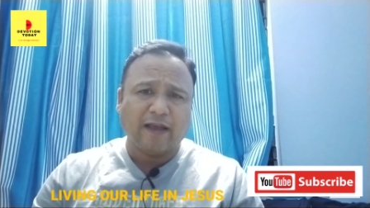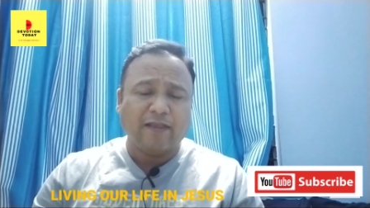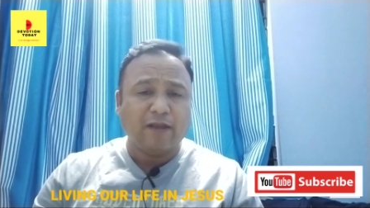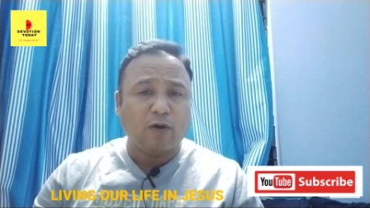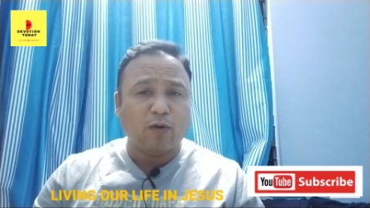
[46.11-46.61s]

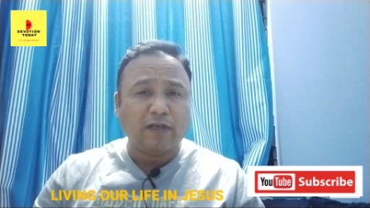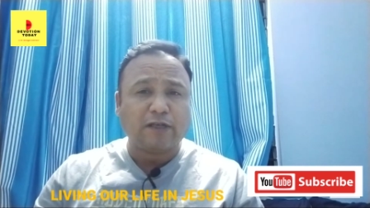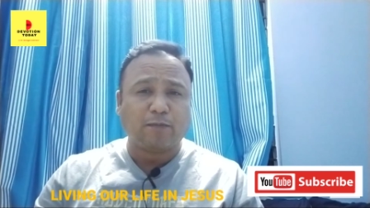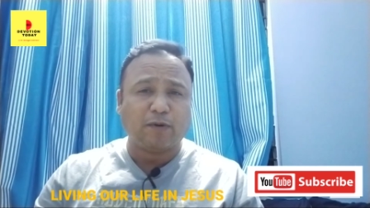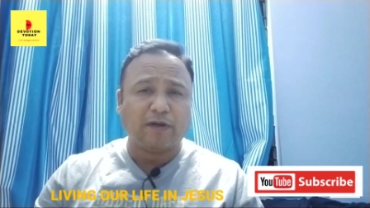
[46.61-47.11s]
in the Holy
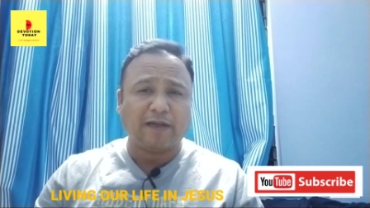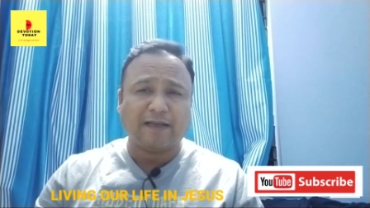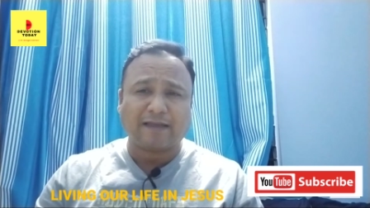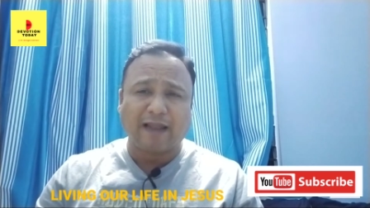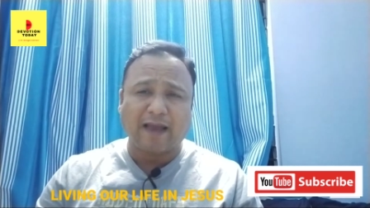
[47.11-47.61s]
Spirit
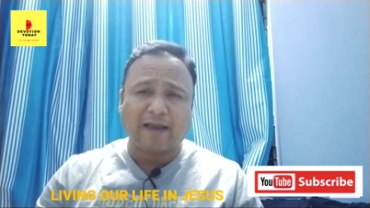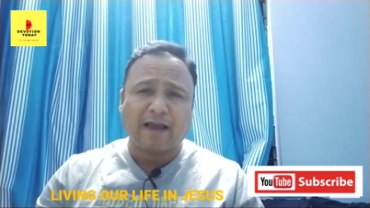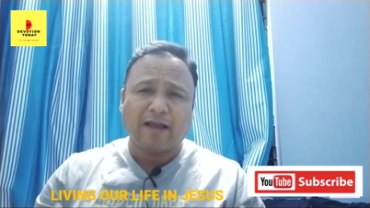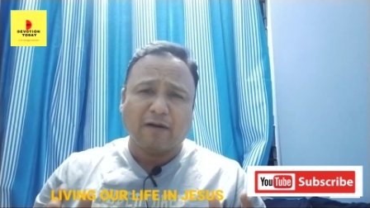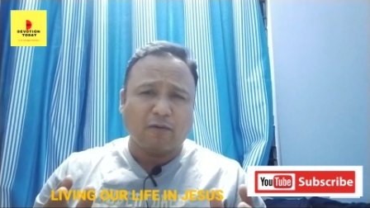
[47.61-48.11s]
is like
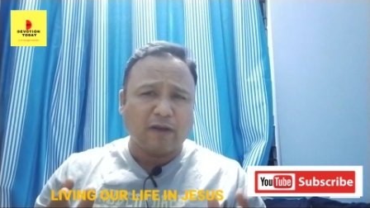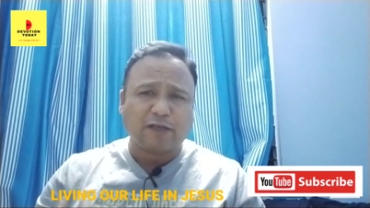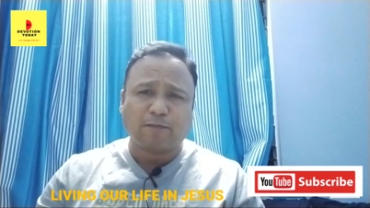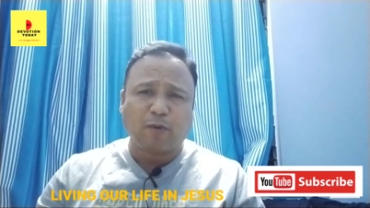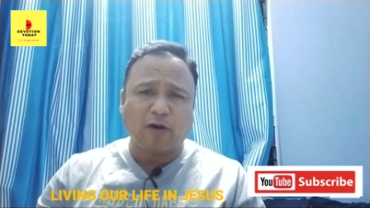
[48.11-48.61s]

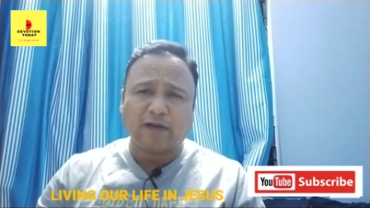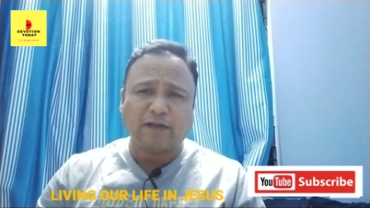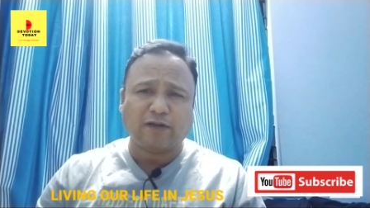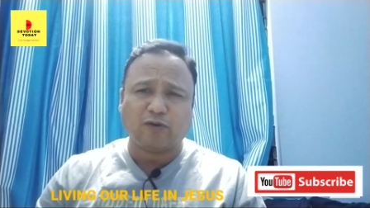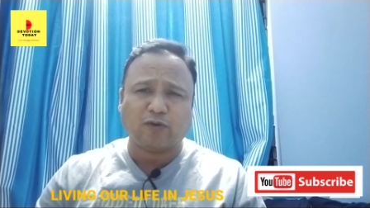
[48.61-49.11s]

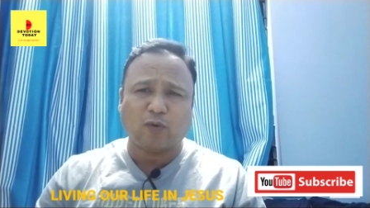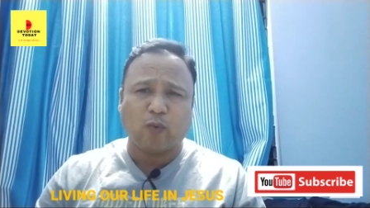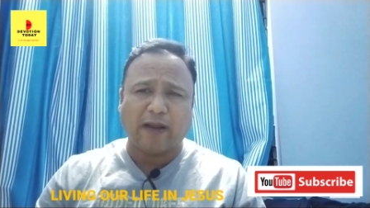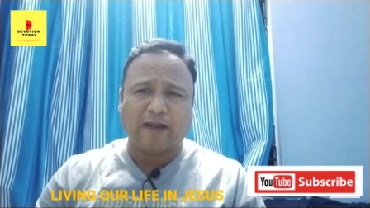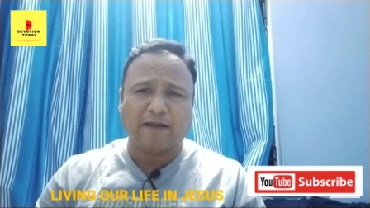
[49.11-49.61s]
responding to the
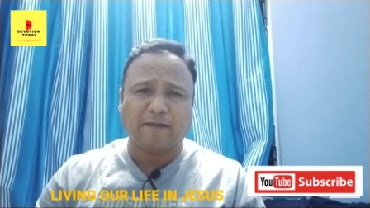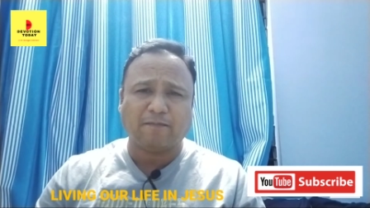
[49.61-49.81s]
wind.